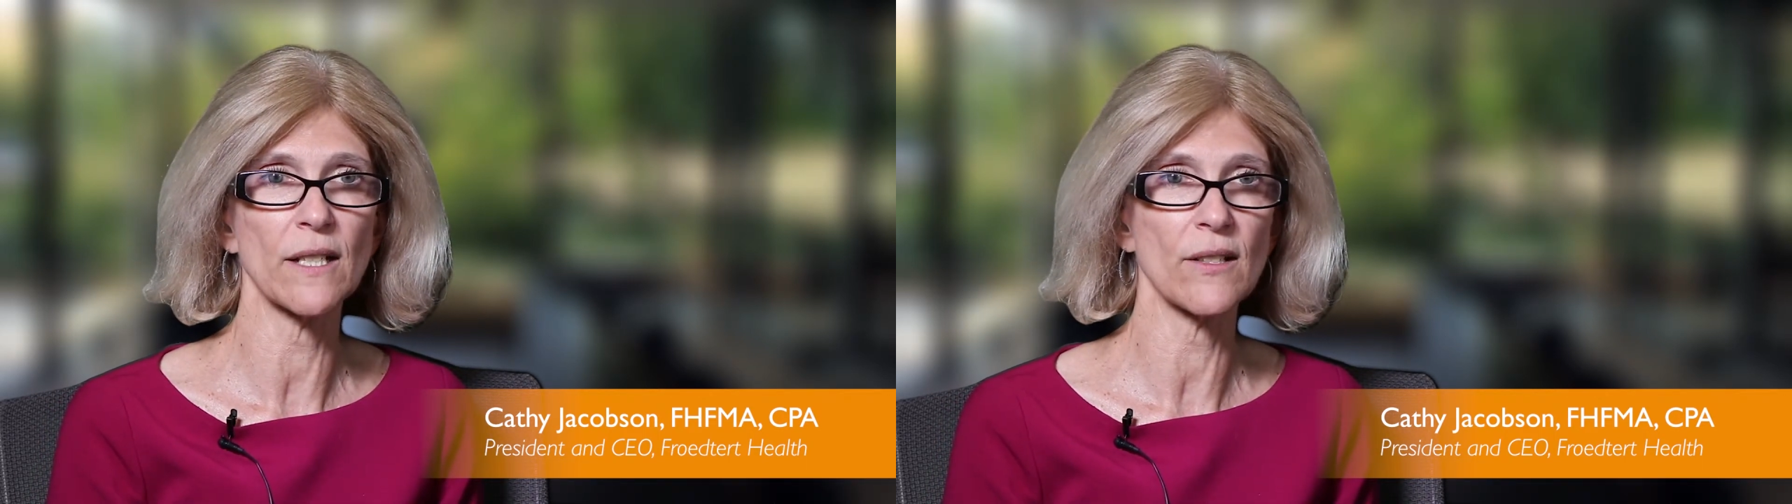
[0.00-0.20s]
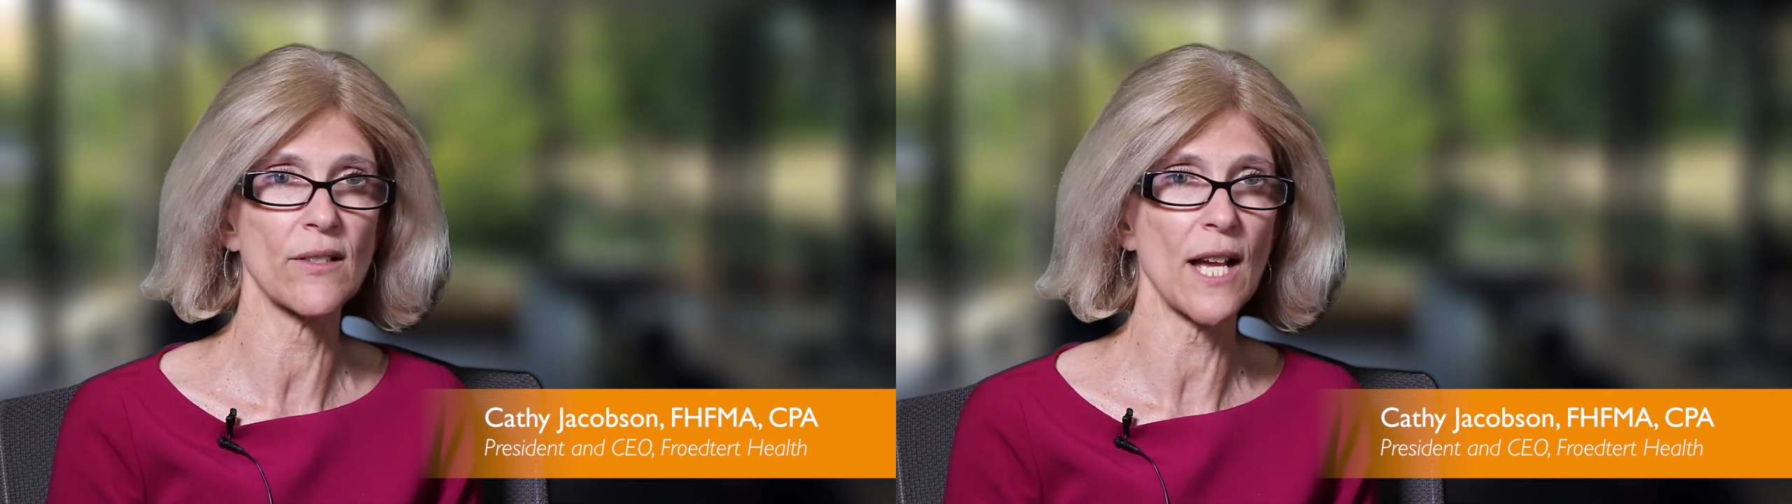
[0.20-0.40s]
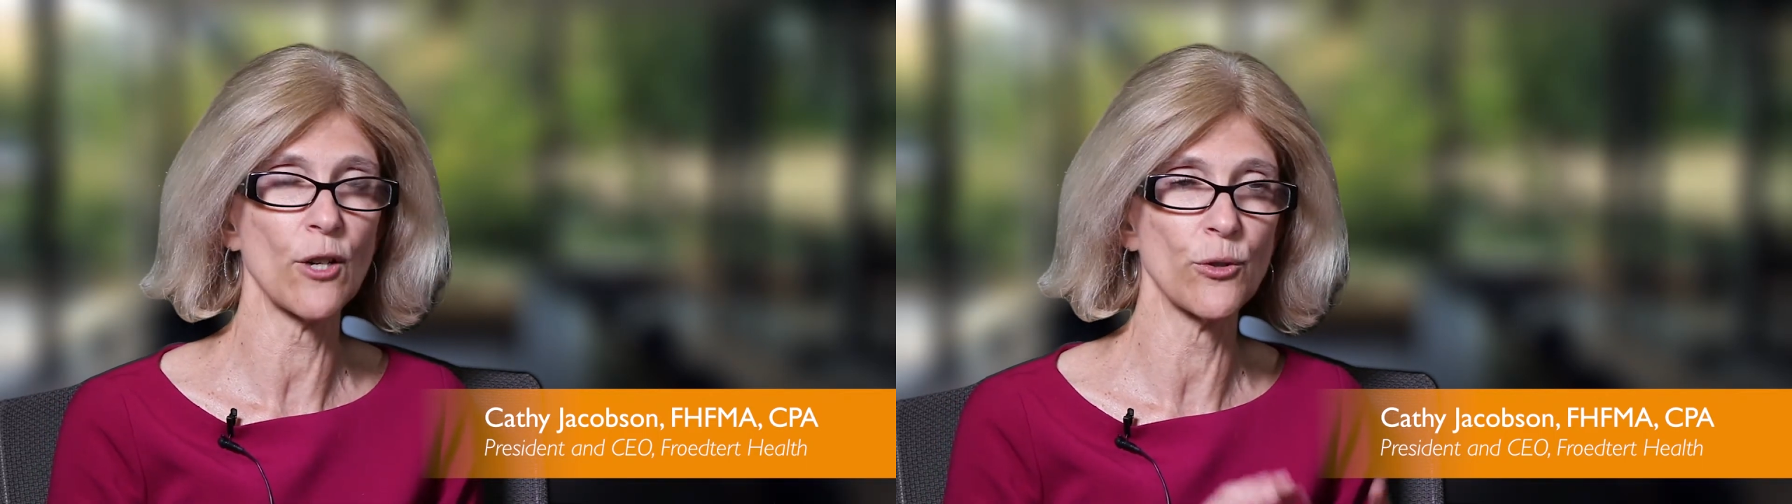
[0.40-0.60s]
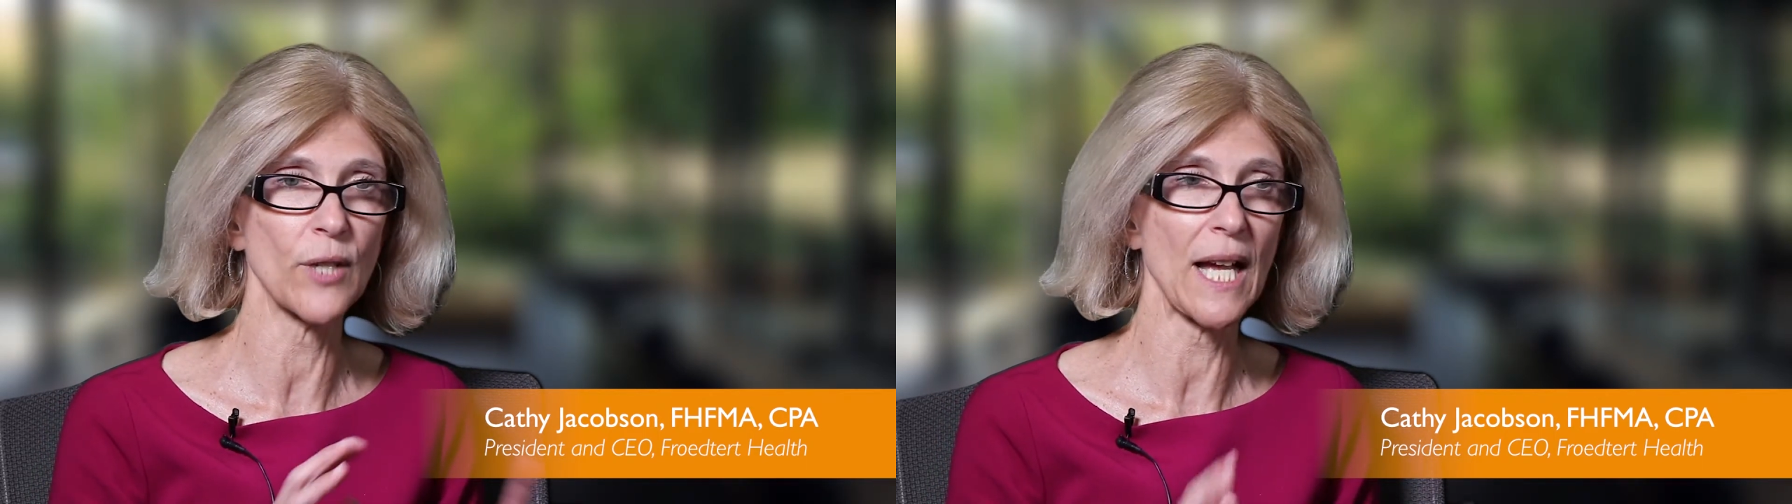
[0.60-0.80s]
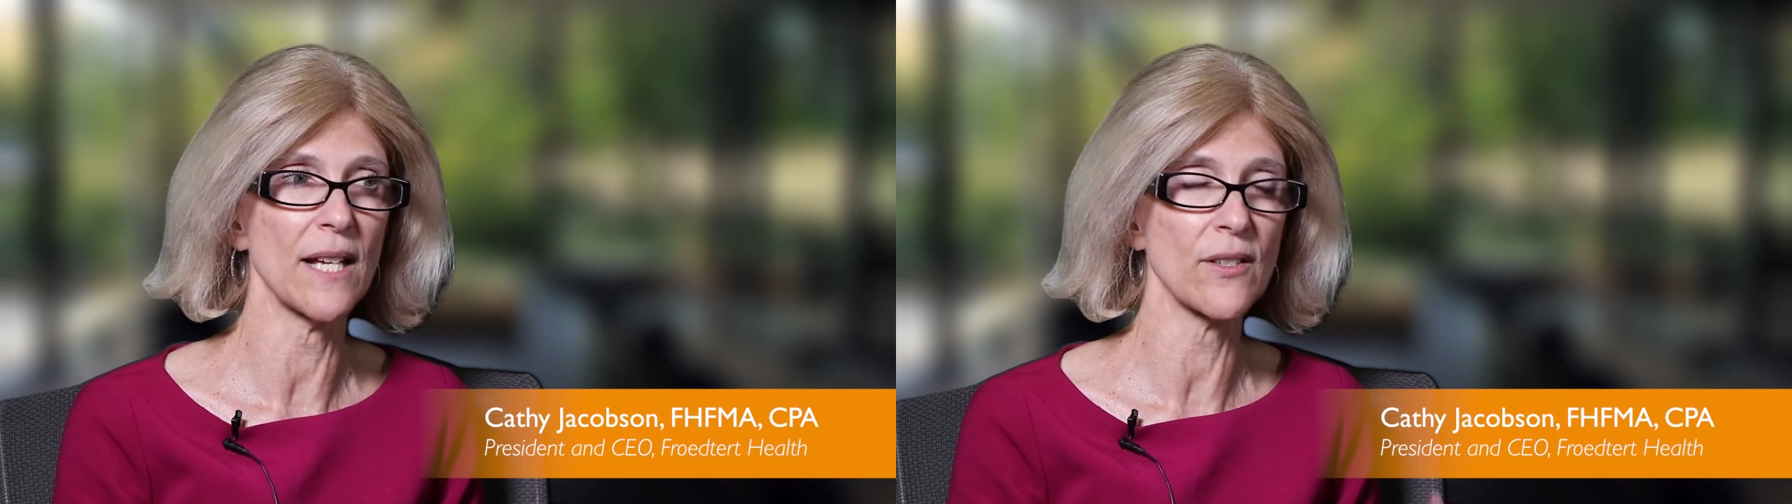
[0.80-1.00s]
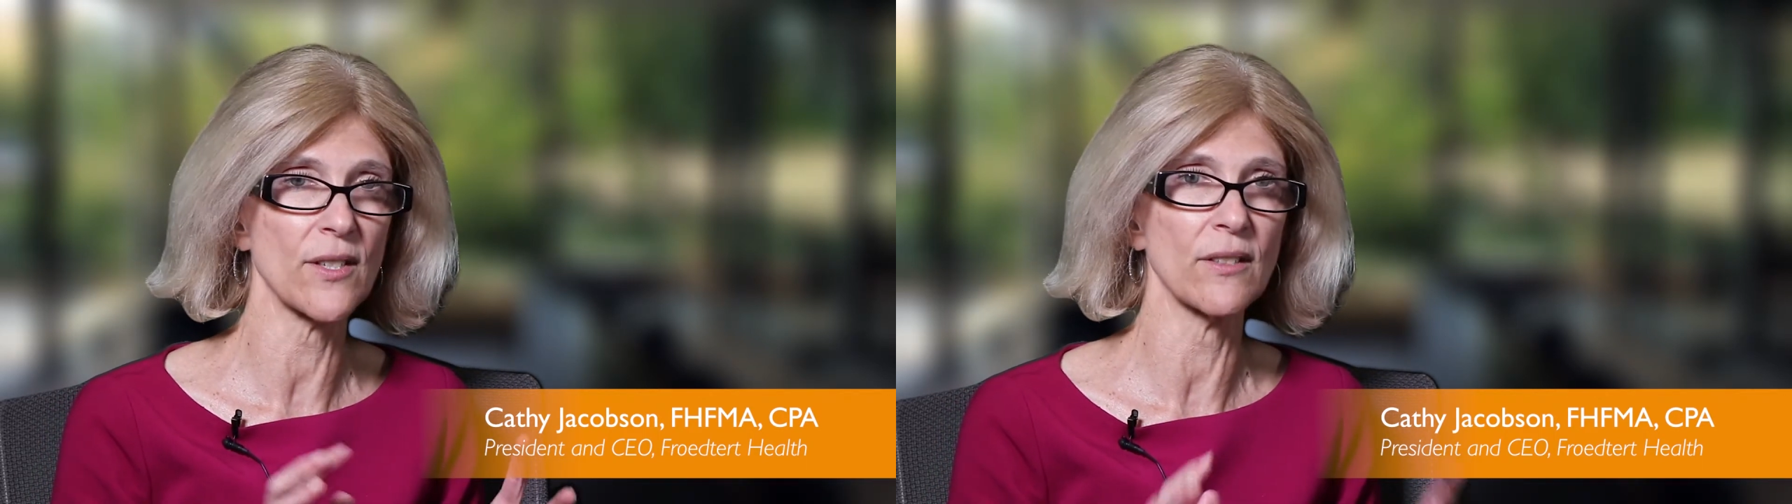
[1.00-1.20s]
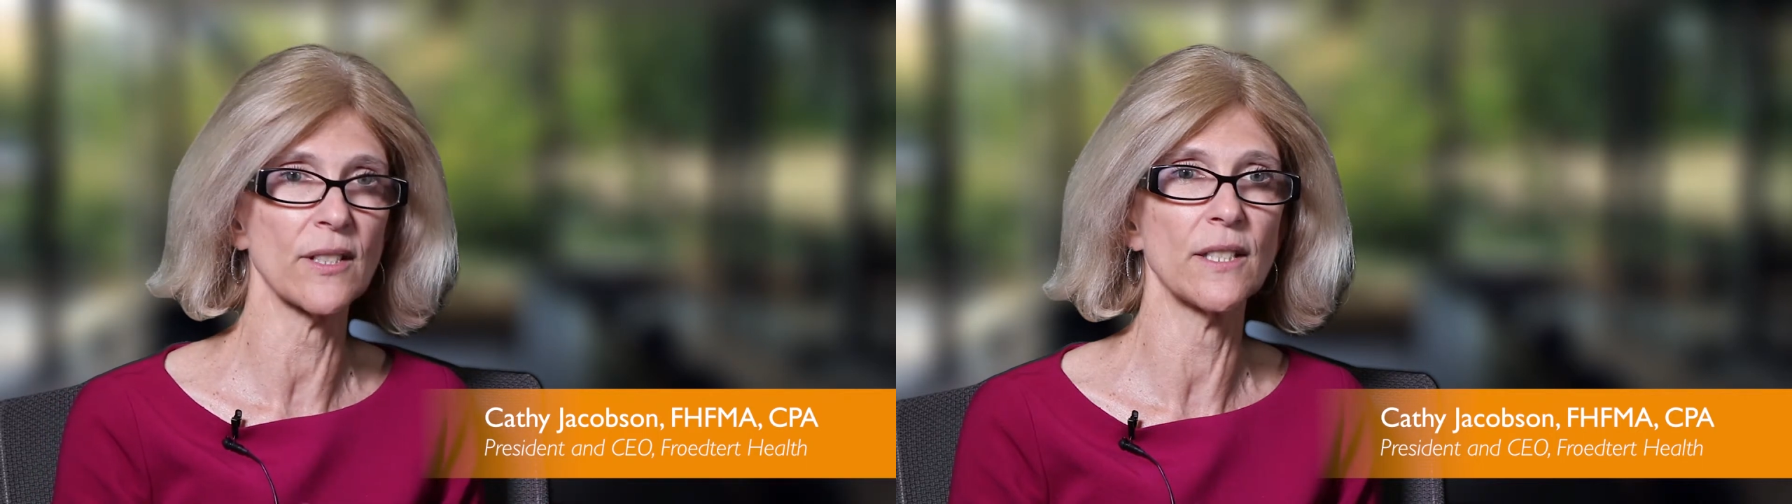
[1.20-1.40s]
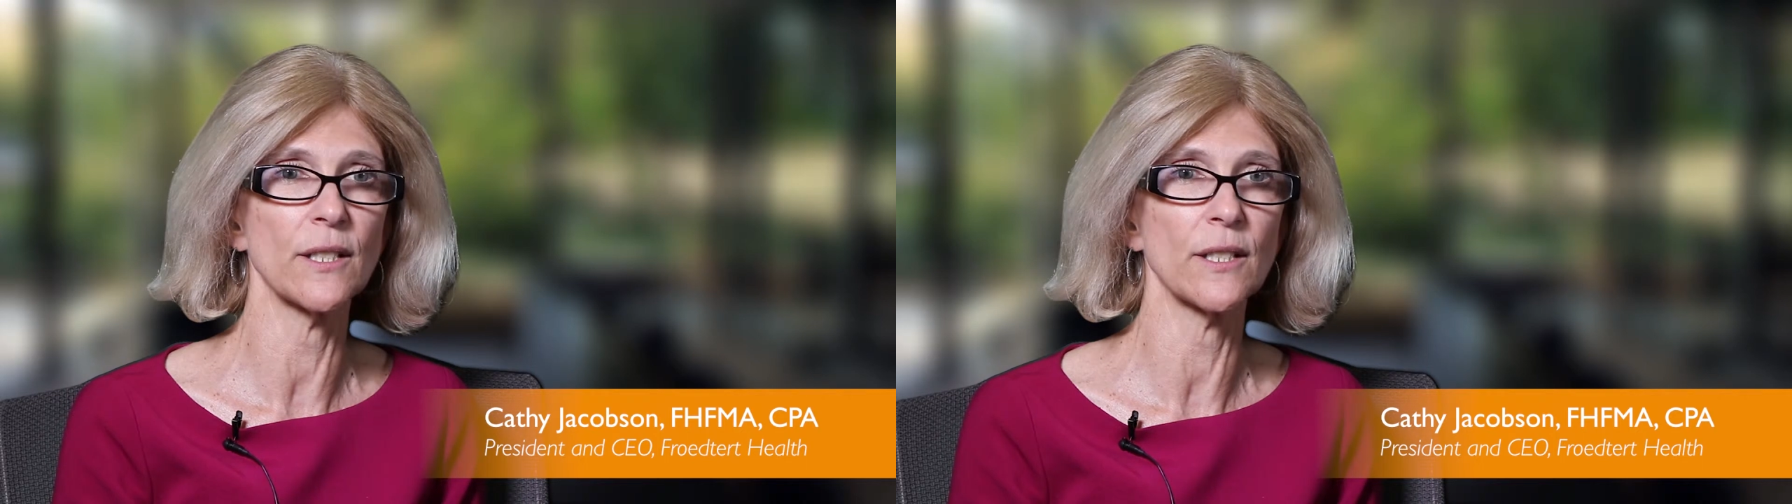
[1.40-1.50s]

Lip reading: is how you constantly